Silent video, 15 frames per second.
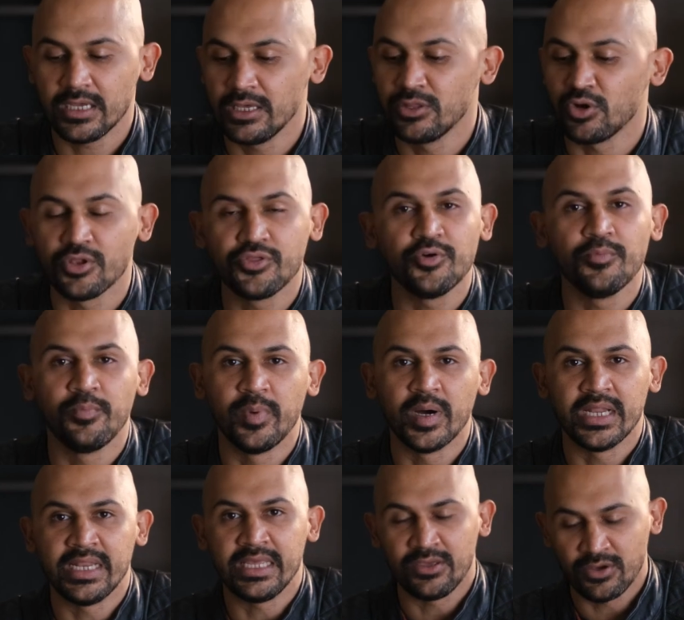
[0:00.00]
is also
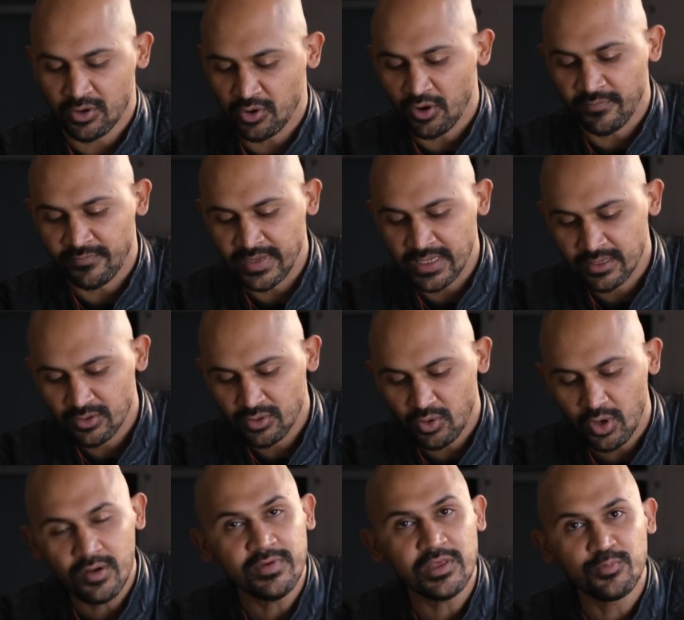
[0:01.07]
burning your coffee. So
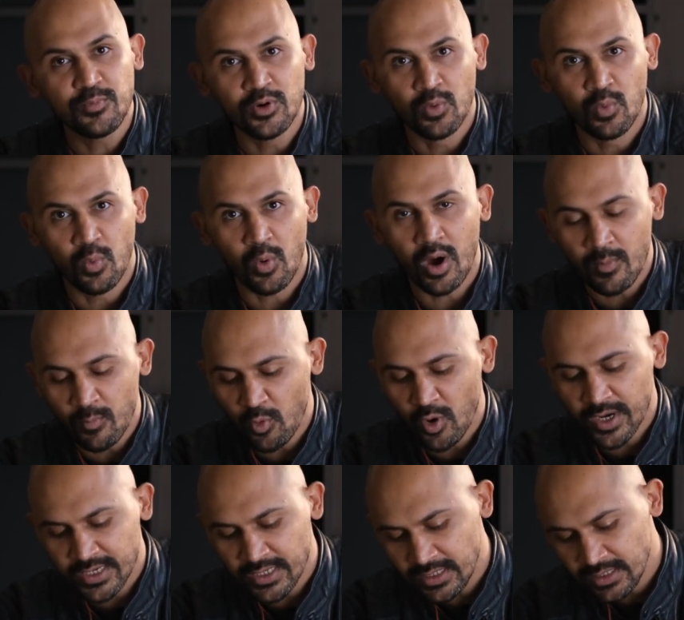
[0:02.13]
always put warm
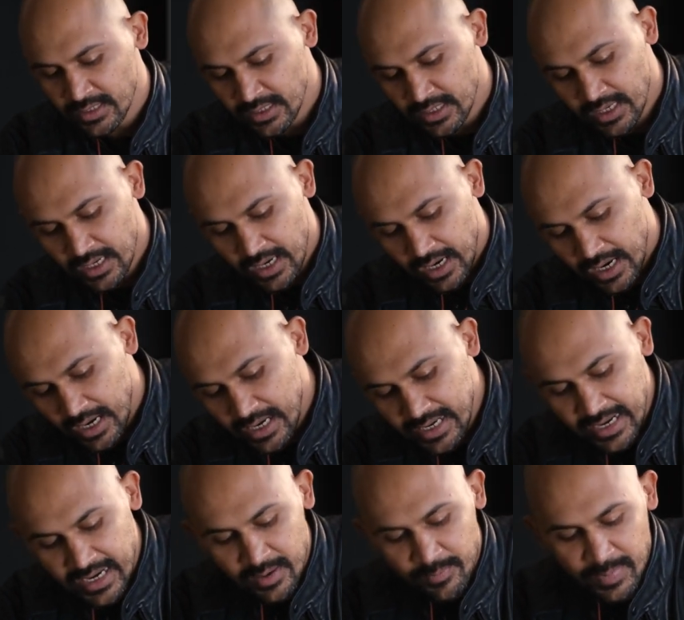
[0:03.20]
water a
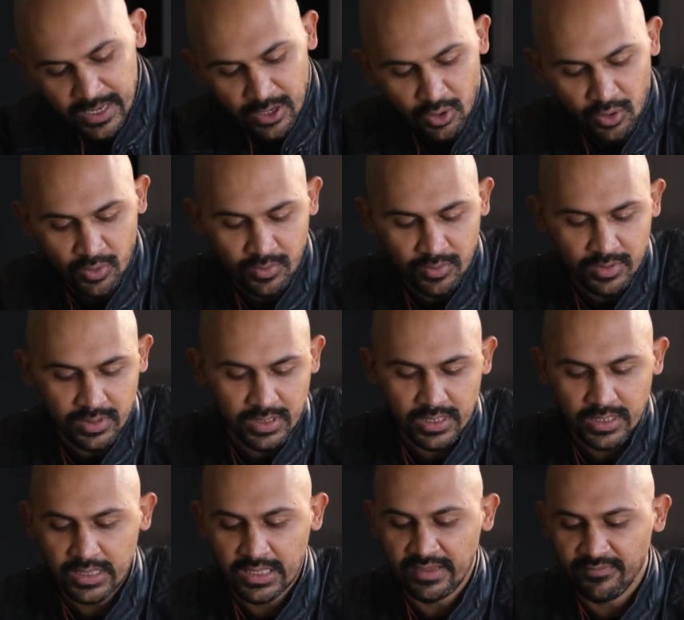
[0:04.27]
little below
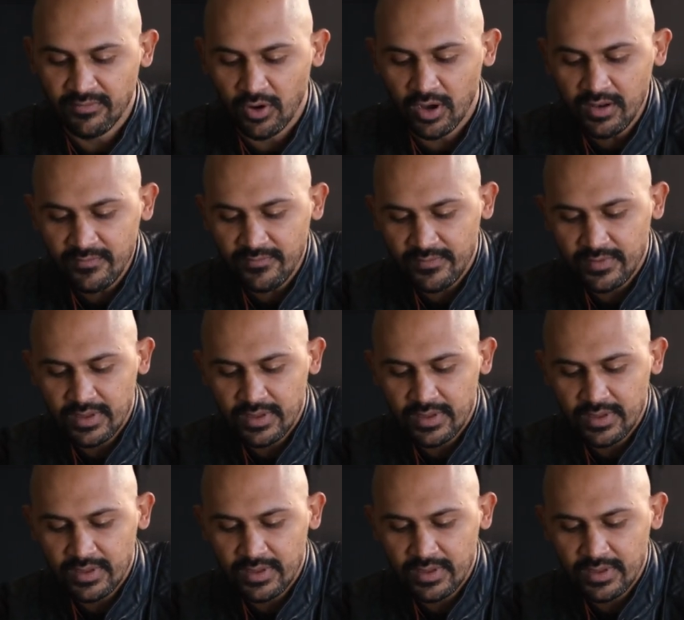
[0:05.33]
the valve,